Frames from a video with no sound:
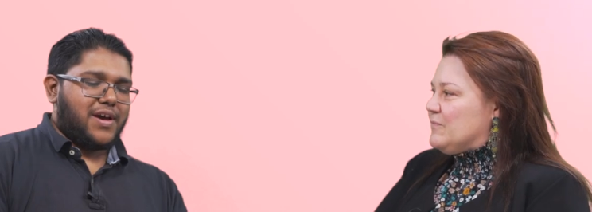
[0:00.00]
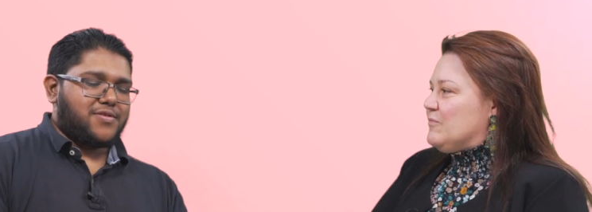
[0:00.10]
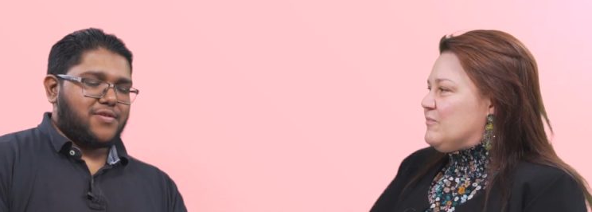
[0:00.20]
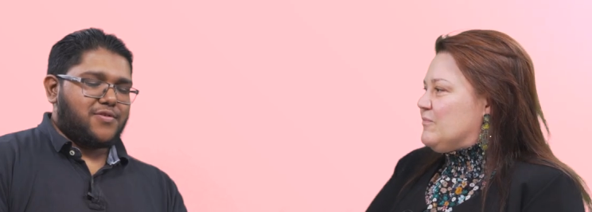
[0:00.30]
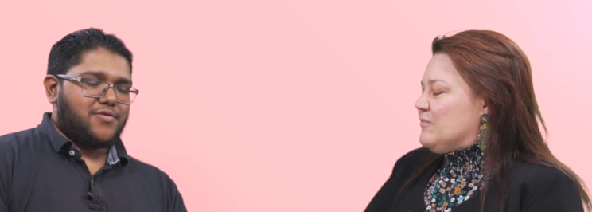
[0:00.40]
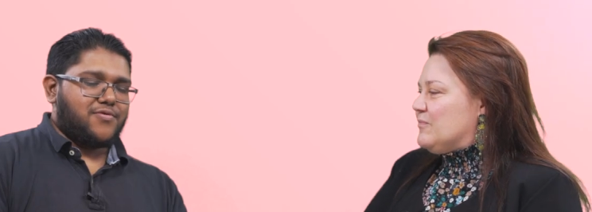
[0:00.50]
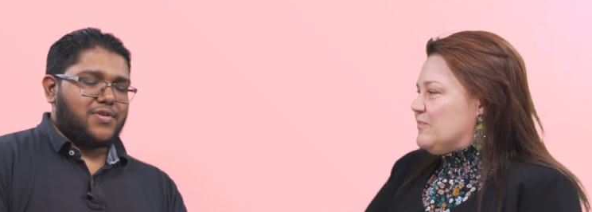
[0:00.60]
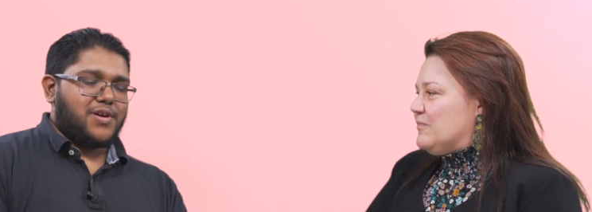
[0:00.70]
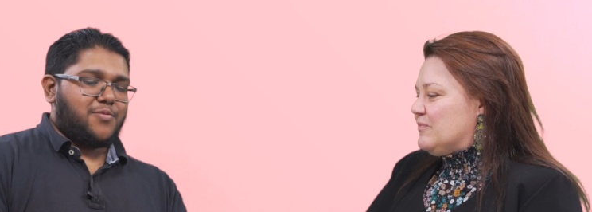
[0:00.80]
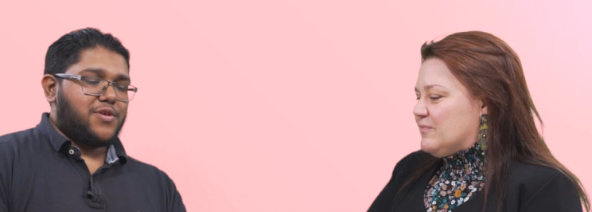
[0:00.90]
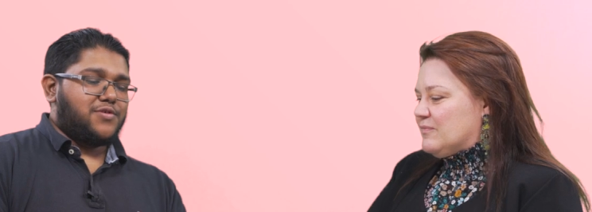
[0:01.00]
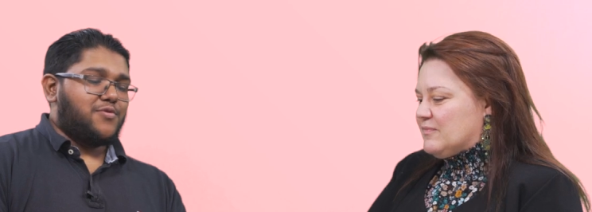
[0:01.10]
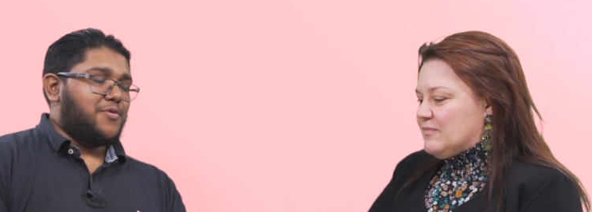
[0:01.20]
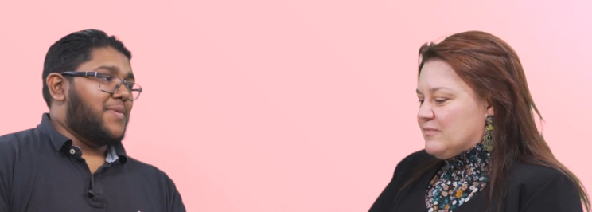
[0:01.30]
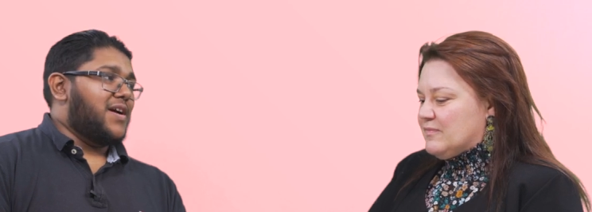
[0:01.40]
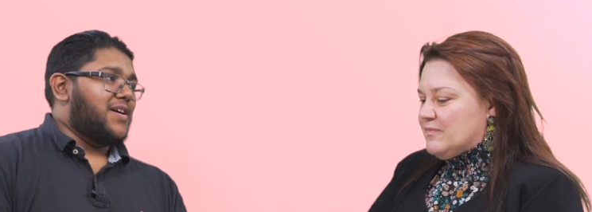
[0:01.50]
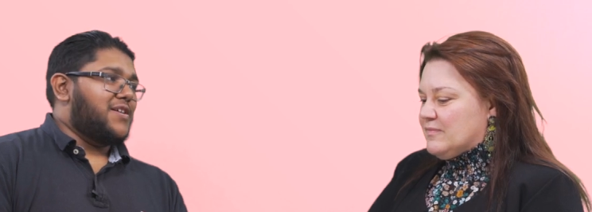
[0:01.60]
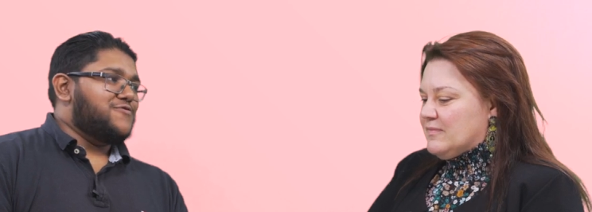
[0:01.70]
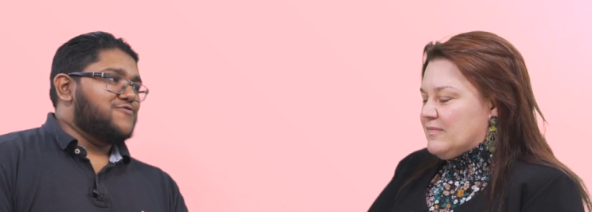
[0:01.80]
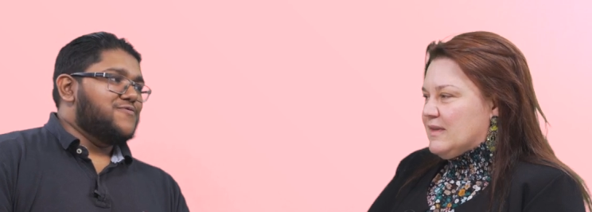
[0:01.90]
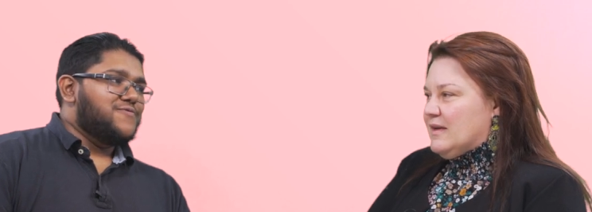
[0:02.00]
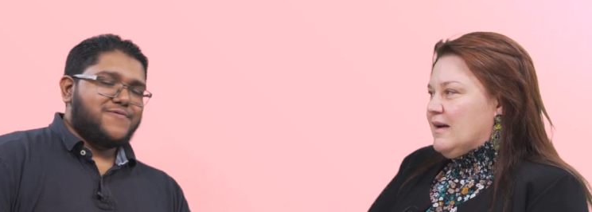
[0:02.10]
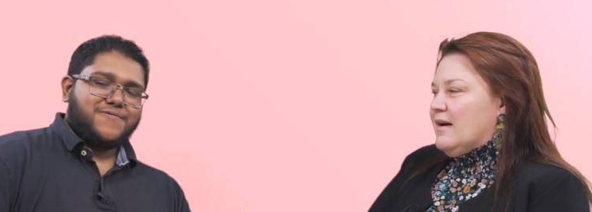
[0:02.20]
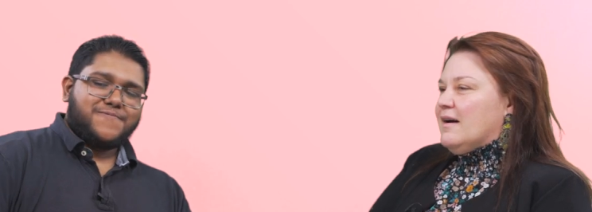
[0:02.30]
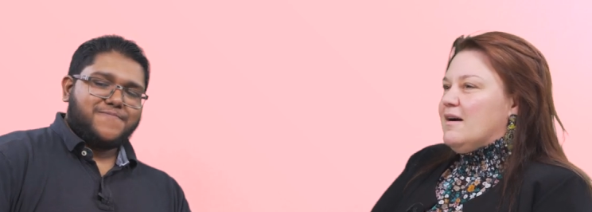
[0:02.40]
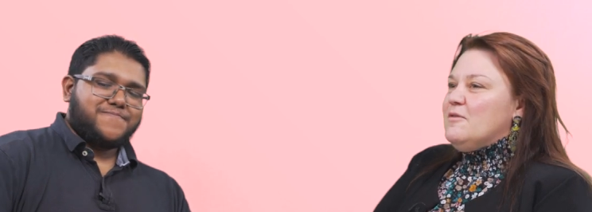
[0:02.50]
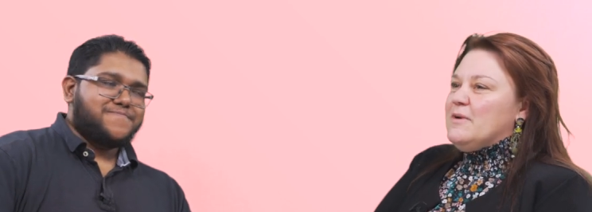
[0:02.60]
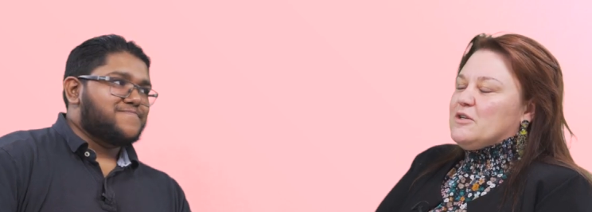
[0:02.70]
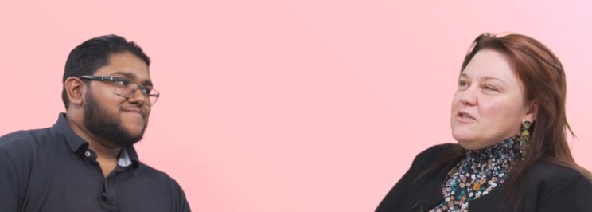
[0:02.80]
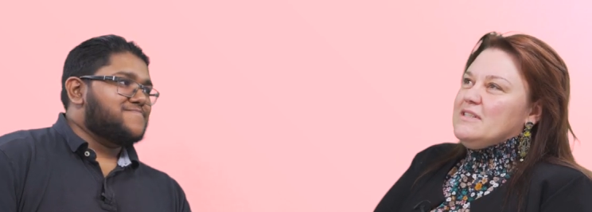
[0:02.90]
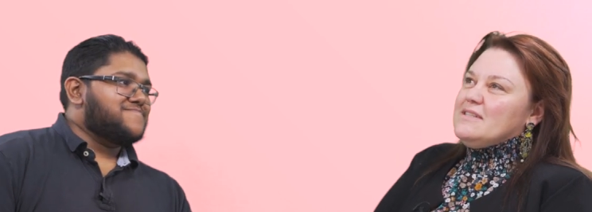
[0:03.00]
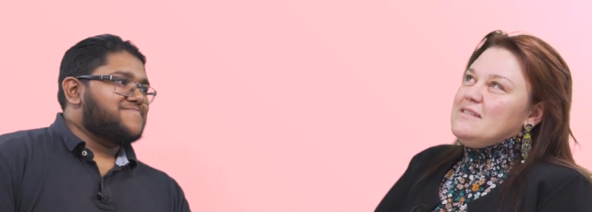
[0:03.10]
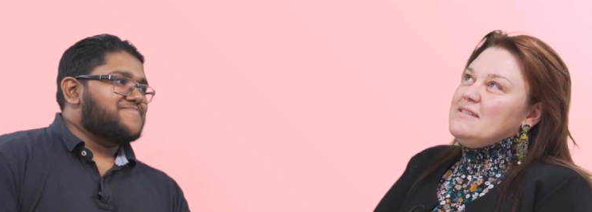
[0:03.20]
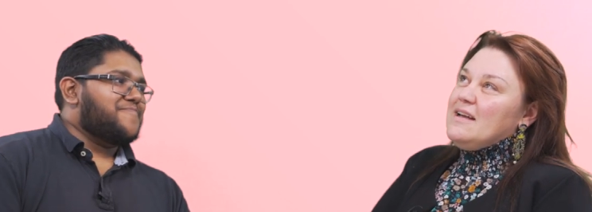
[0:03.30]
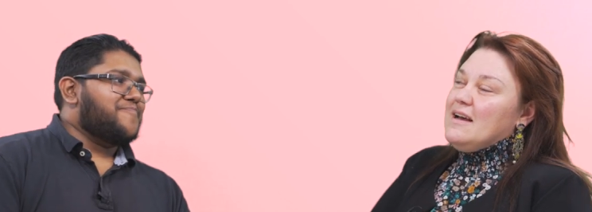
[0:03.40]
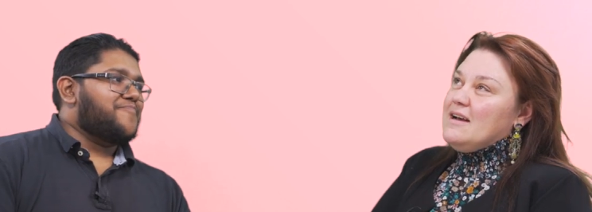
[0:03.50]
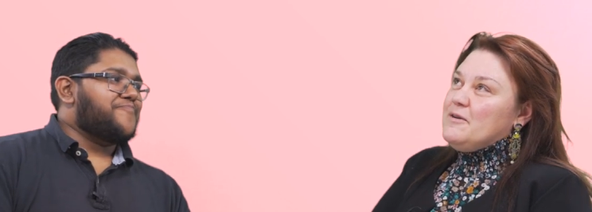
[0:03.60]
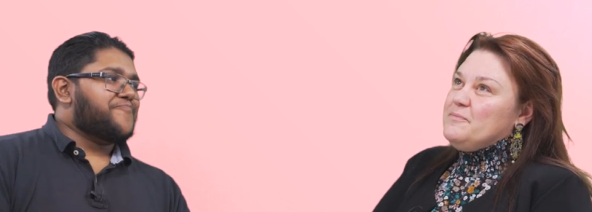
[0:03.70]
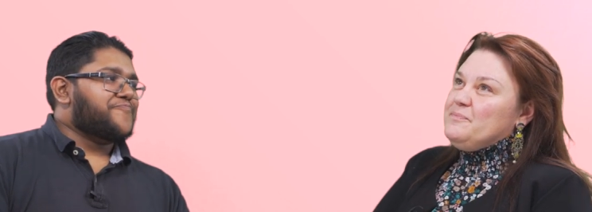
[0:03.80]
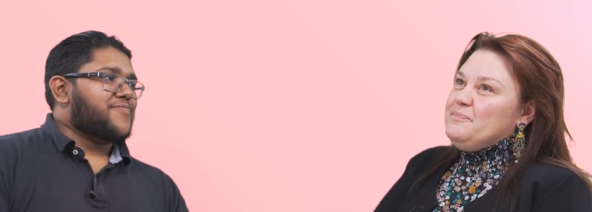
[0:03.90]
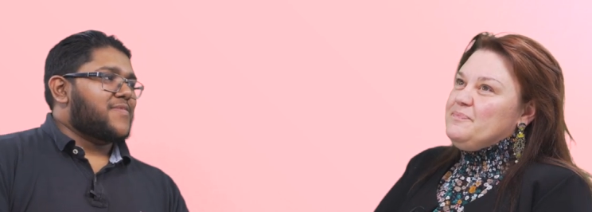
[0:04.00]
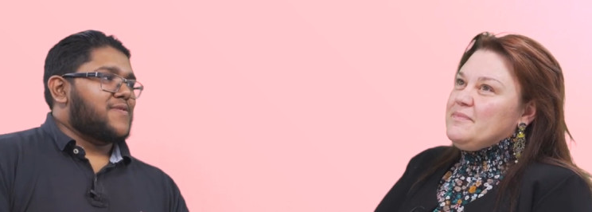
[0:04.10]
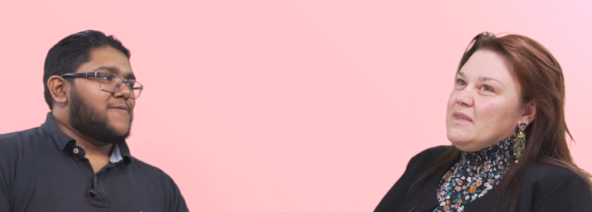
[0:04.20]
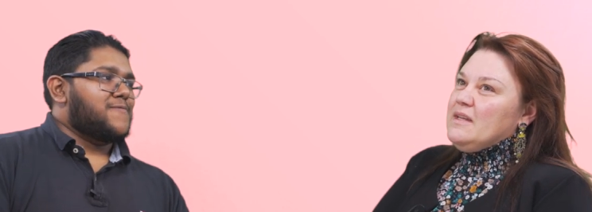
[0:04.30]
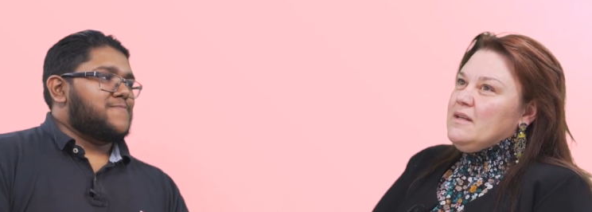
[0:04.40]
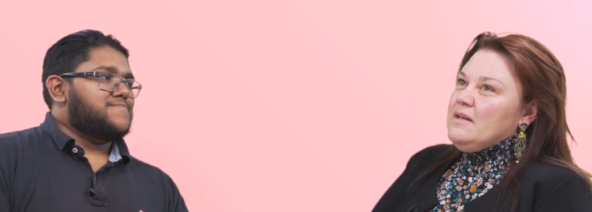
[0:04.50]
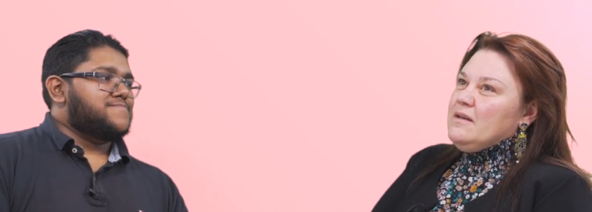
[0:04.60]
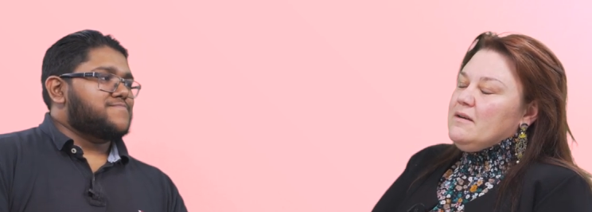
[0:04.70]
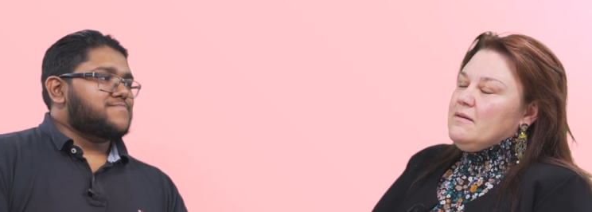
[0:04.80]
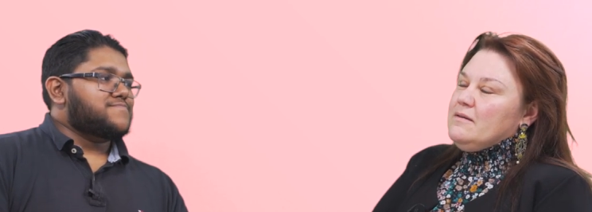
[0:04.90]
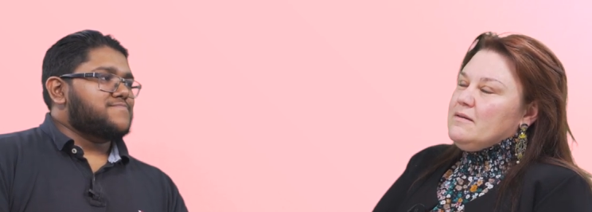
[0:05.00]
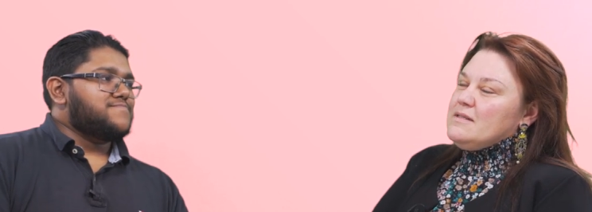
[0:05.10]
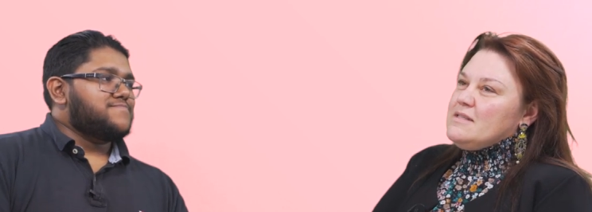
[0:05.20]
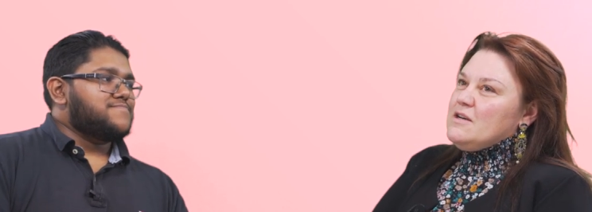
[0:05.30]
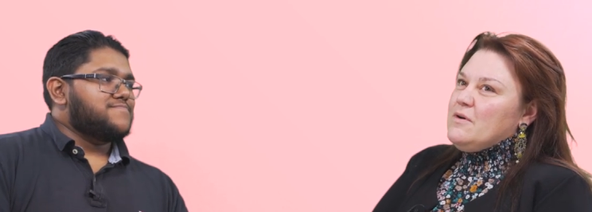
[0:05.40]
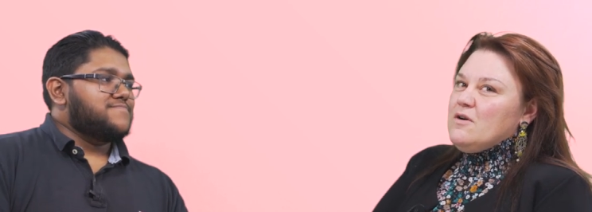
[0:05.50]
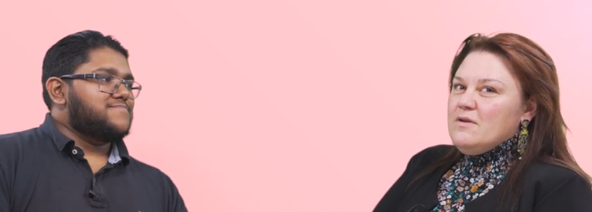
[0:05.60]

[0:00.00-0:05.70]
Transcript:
Speaker 1: as a career when you were my age?
Speaker 2: Oh my goodness. Um, so I